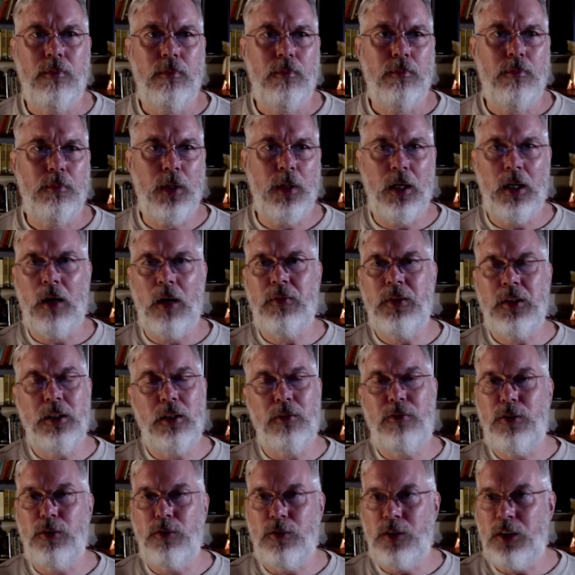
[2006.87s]
But I mean,
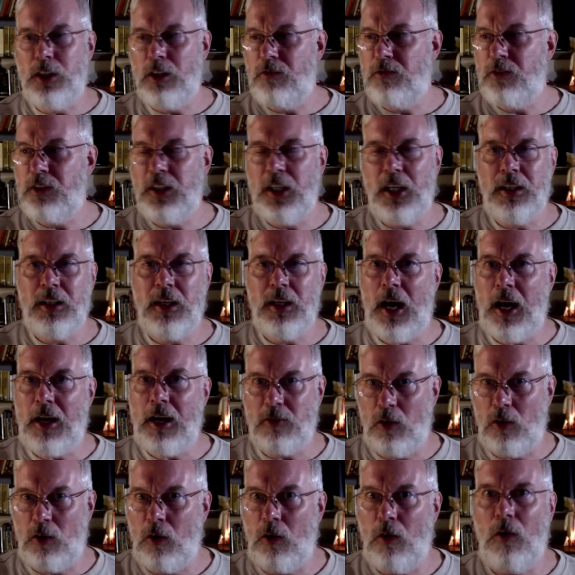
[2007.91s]
if you deviate at
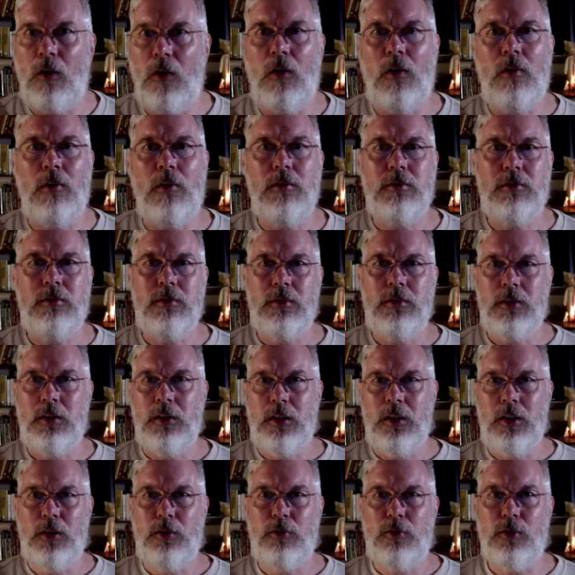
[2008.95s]
all
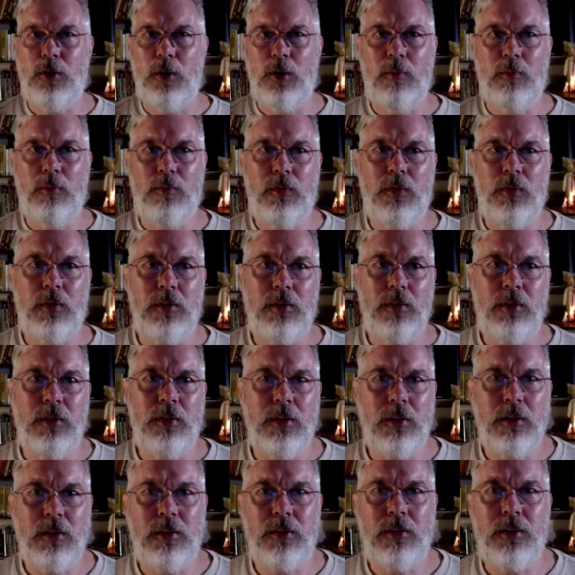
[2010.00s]
from
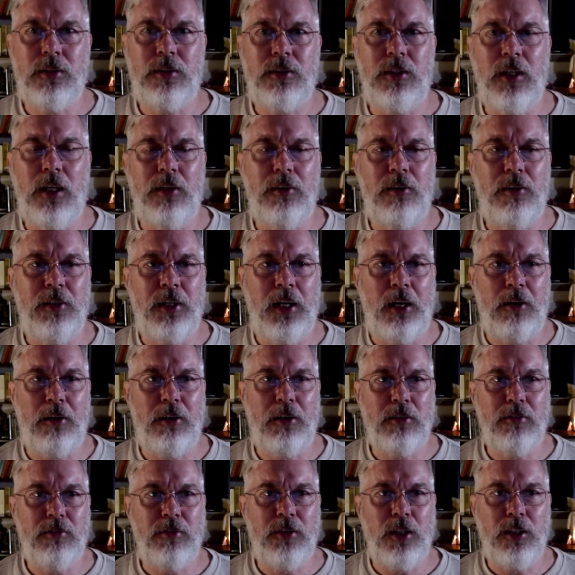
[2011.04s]
the standard
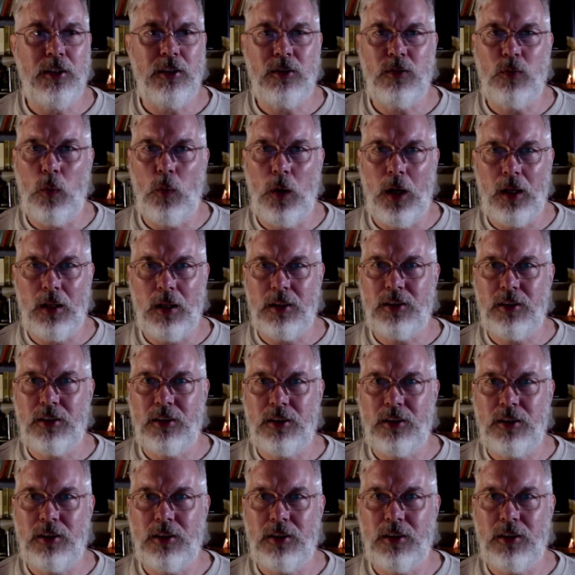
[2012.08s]
narrative that is well
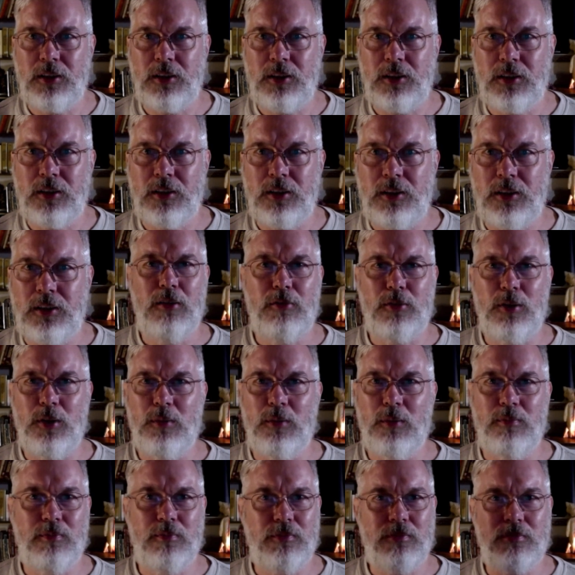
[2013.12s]
established
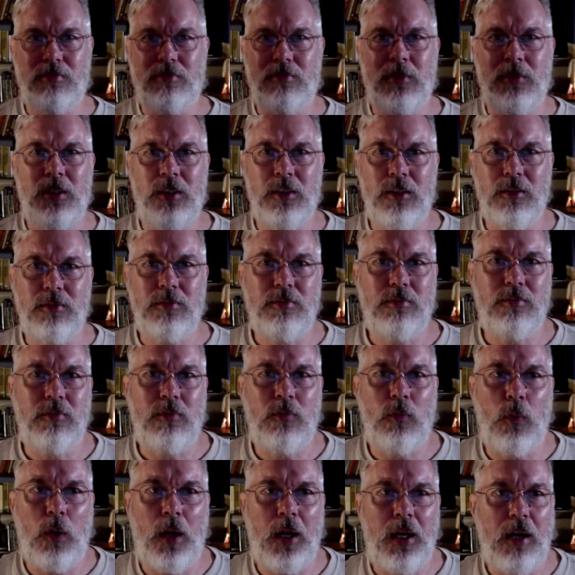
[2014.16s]
from
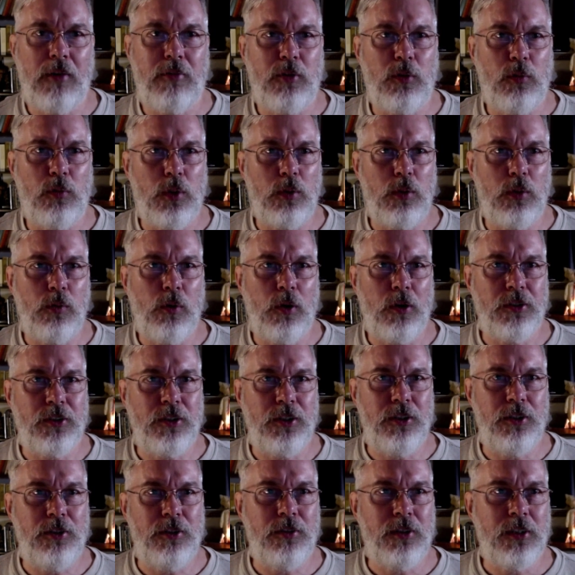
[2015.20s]
right after World War
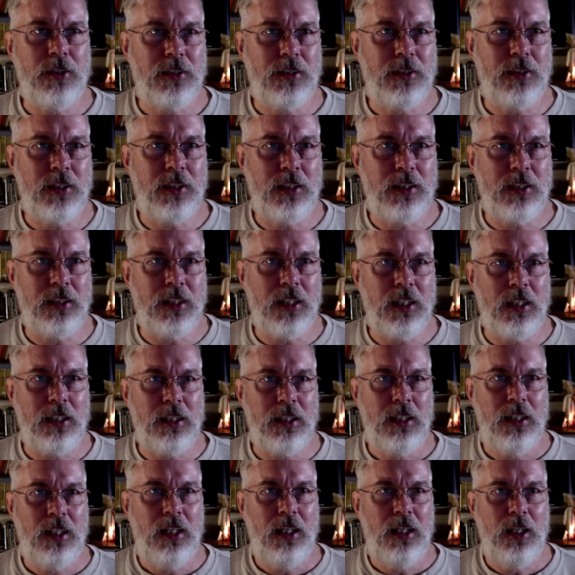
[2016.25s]
II, then
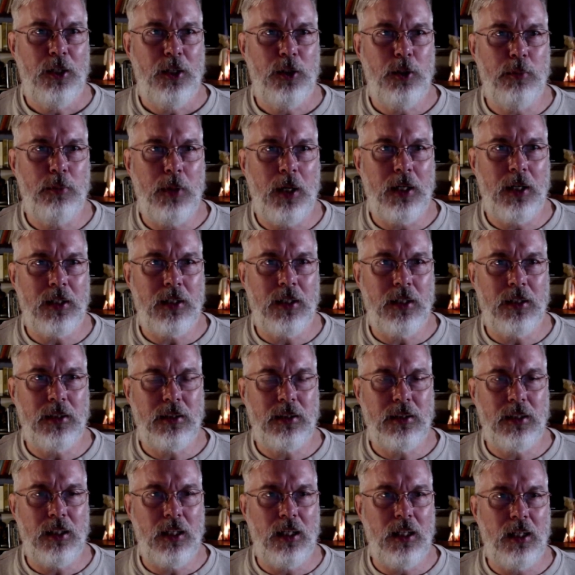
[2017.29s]
you might get
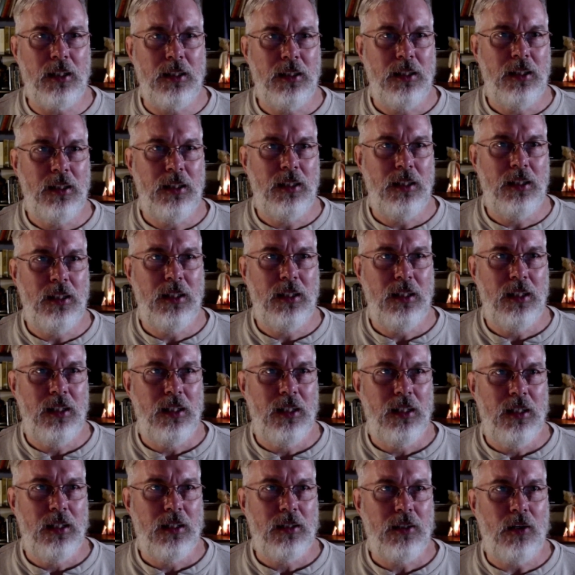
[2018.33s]

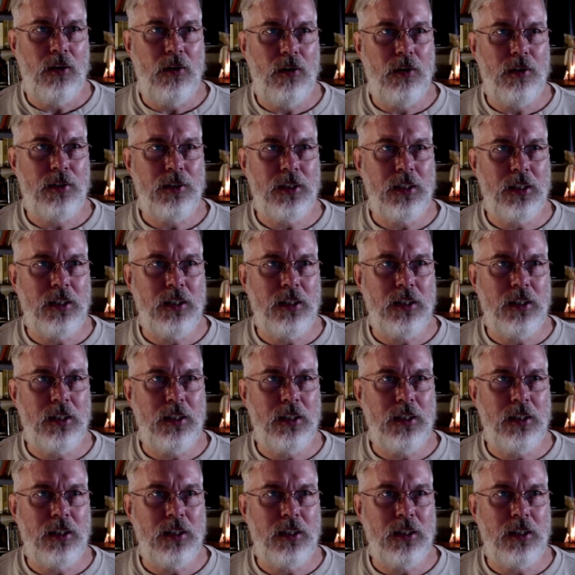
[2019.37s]
called